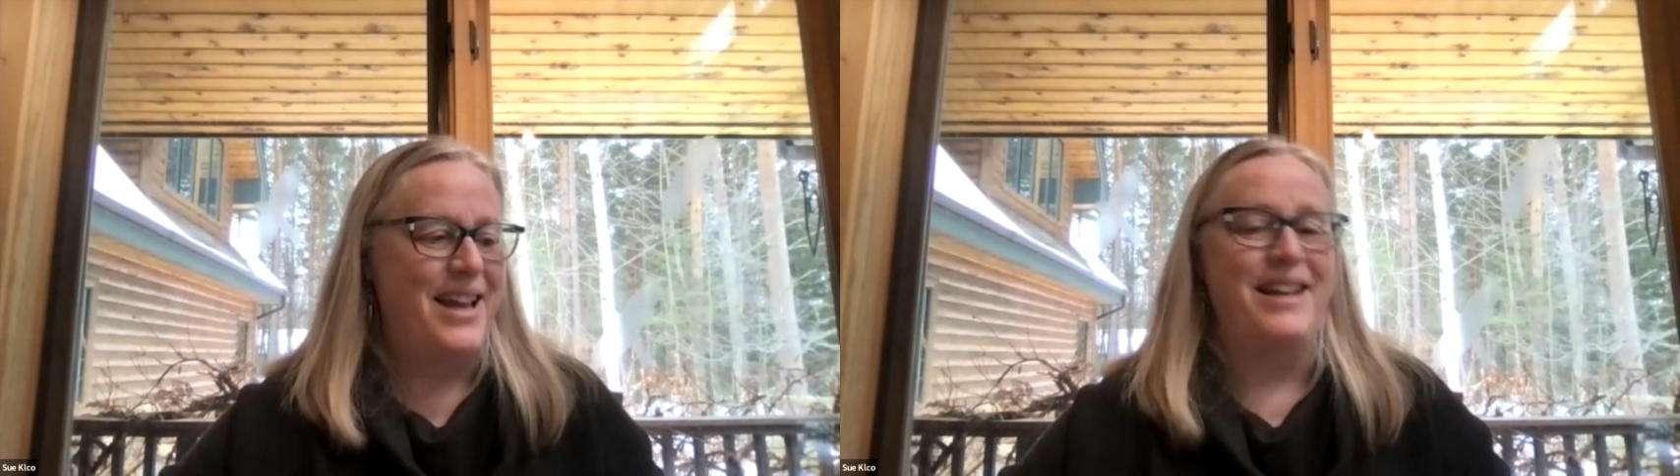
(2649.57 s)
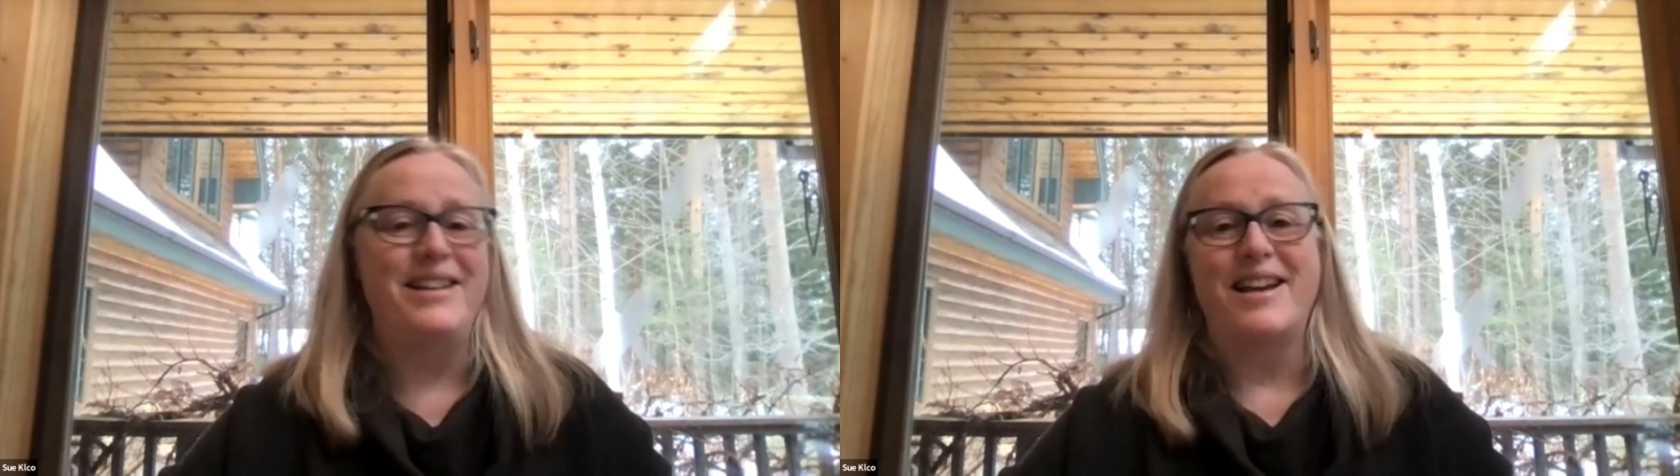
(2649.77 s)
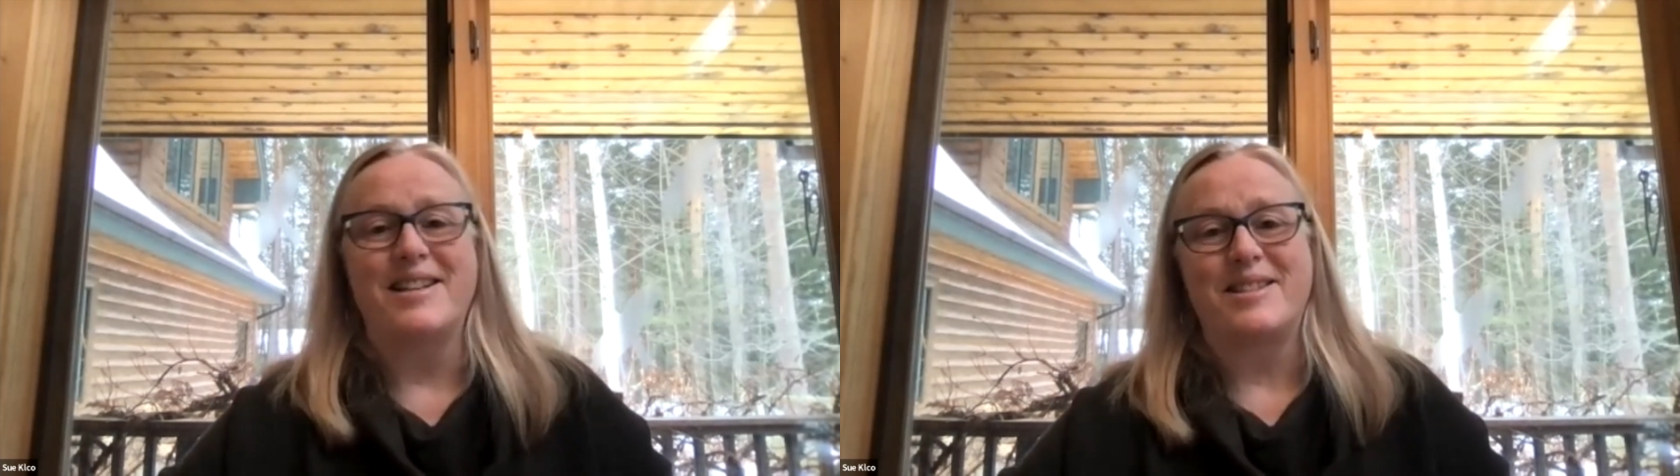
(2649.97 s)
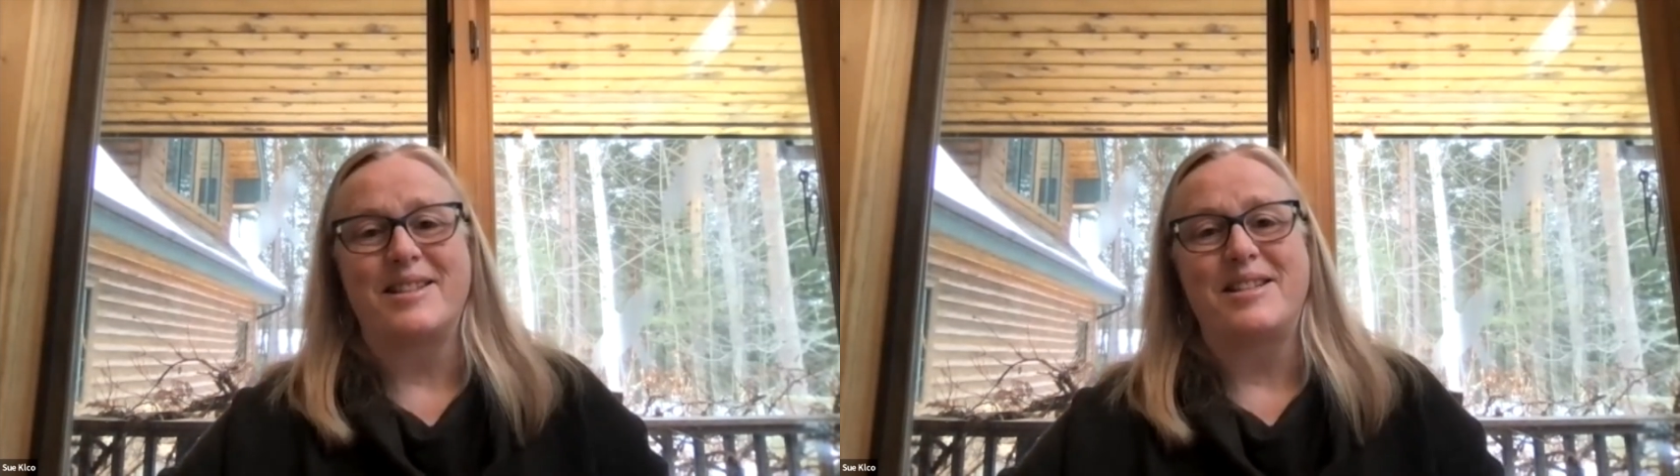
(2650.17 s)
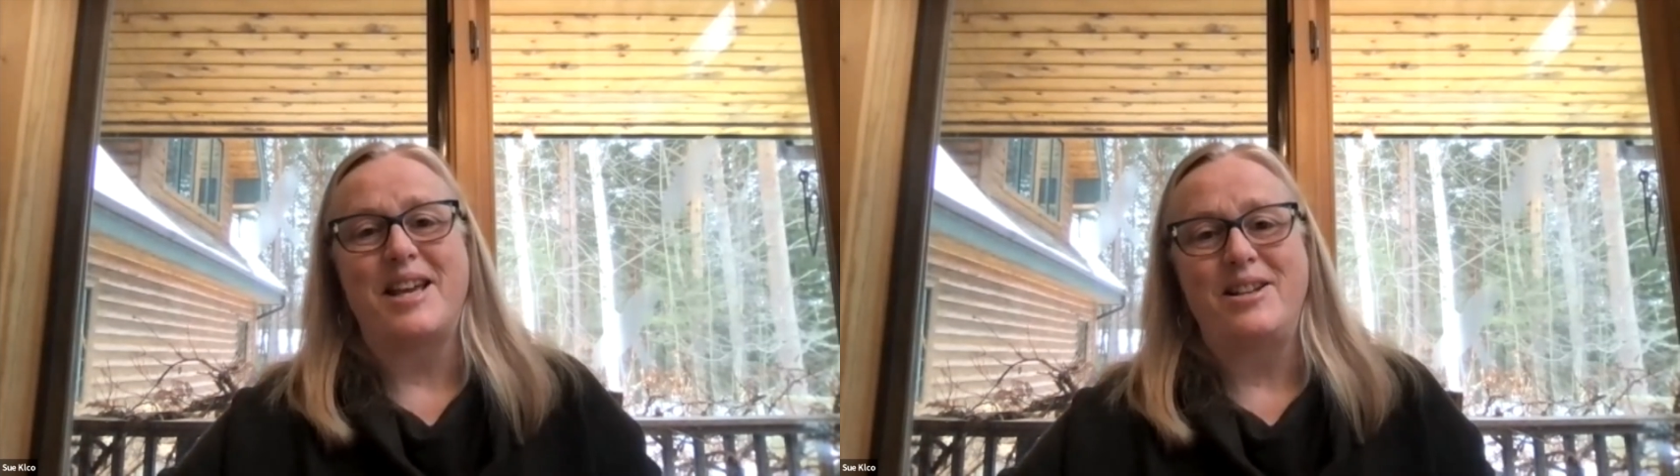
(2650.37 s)
And yes, the
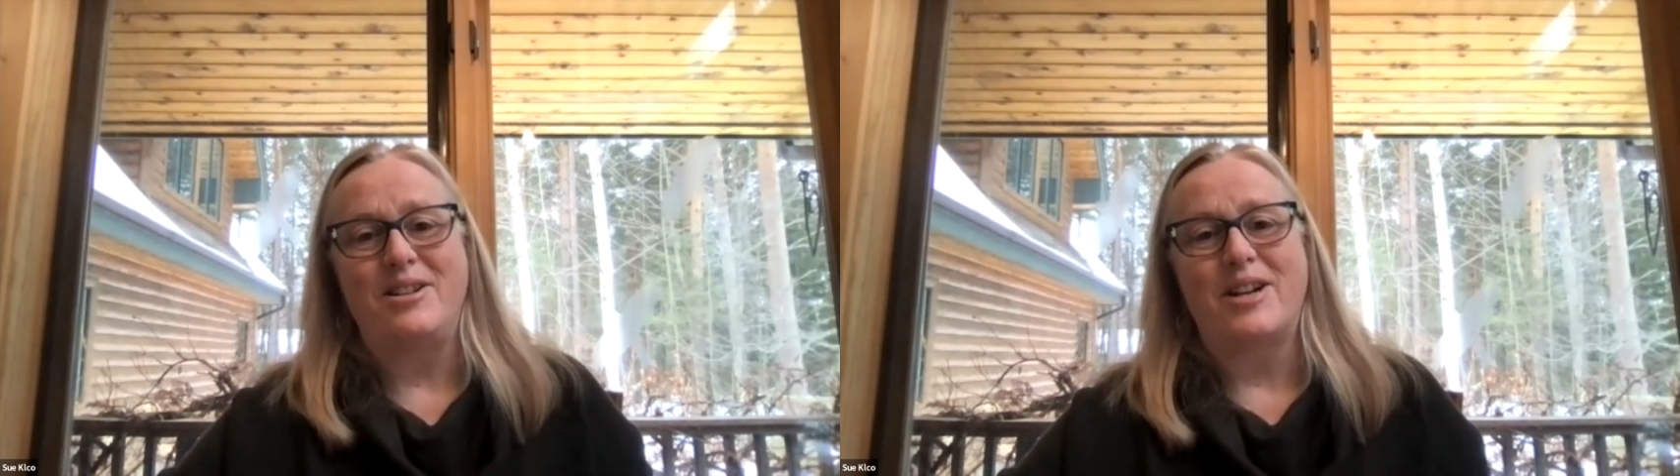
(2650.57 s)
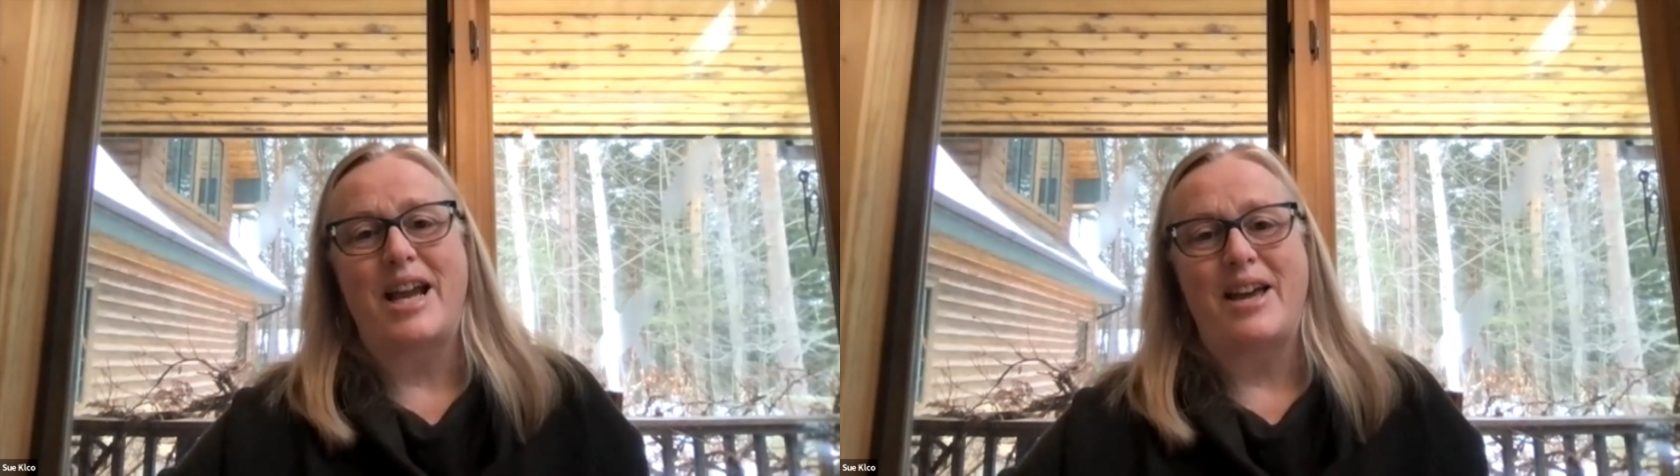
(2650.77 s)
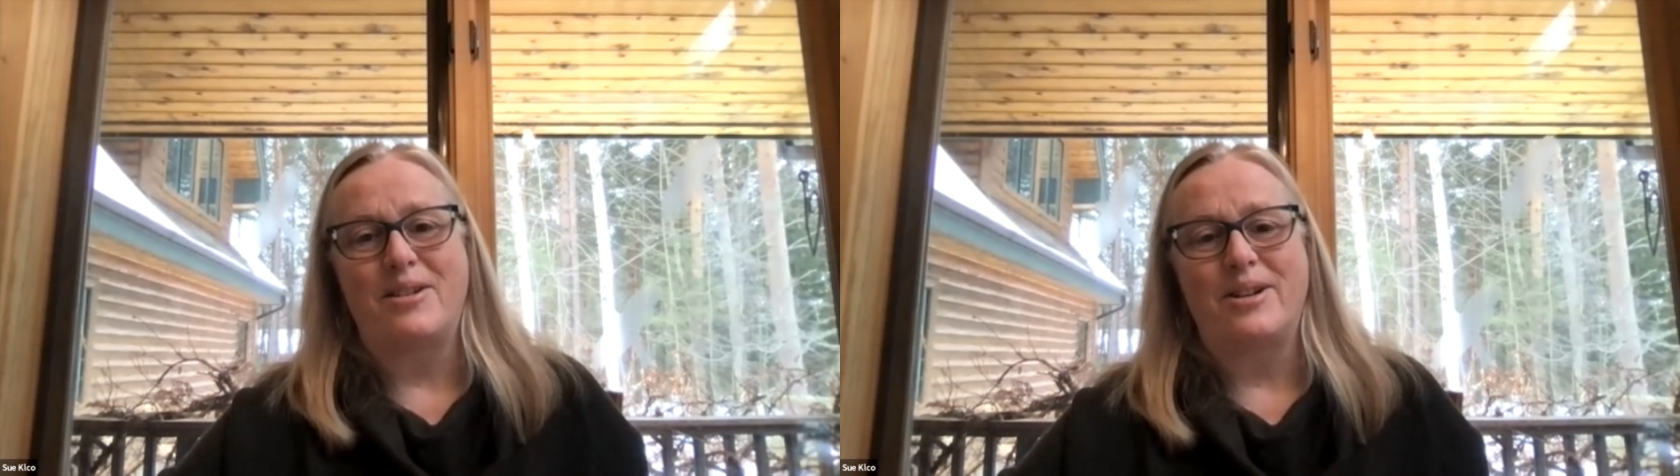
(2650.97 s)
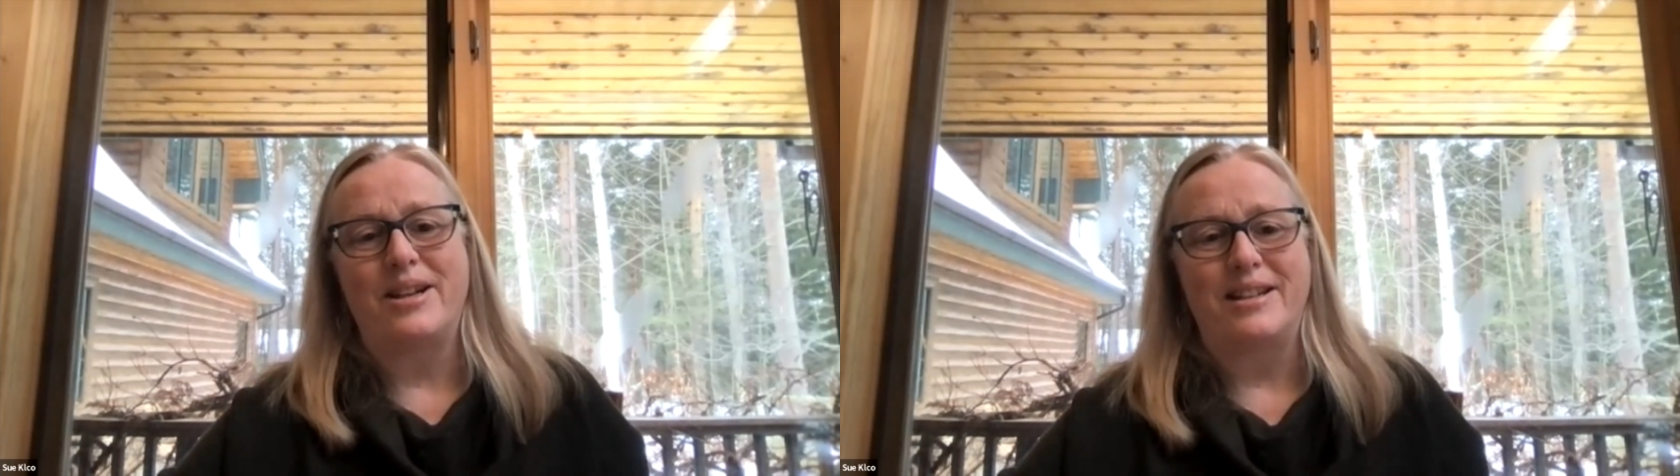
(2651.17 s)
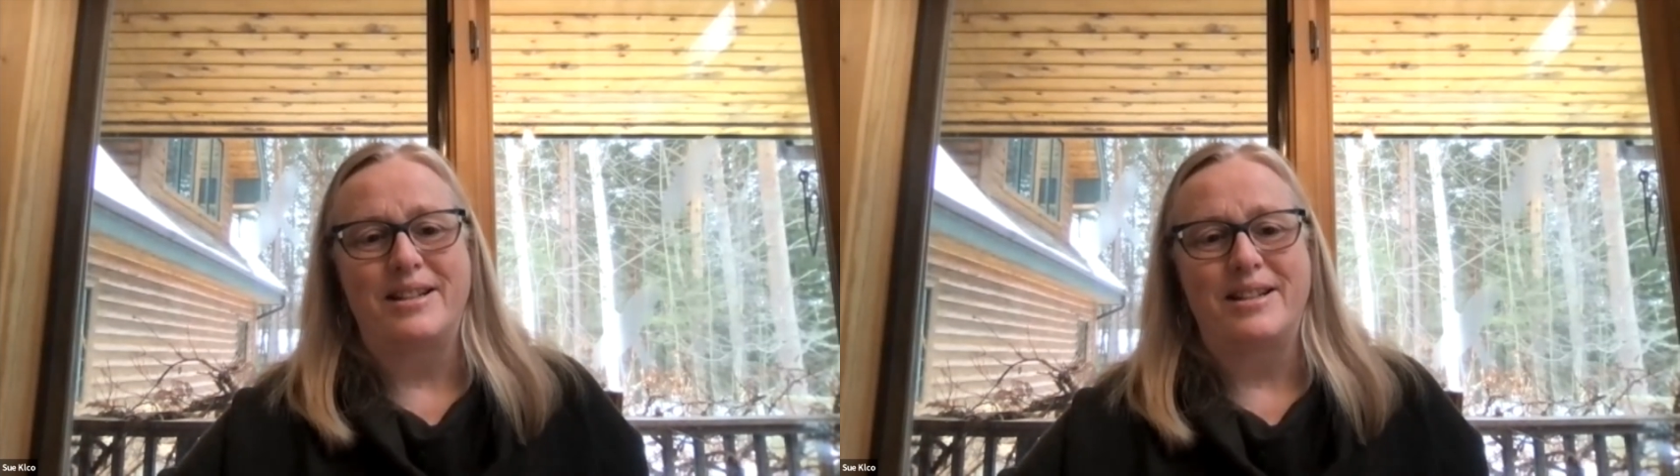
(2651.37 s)
10-year gathering